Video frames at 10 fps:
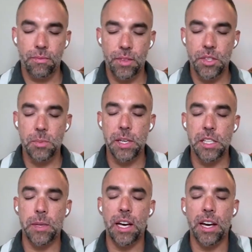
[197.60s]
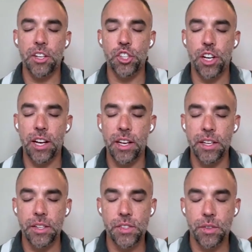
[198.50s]
the space behind your
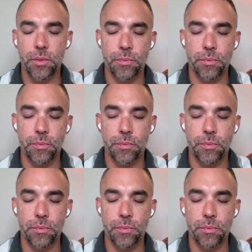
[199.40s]
eyes,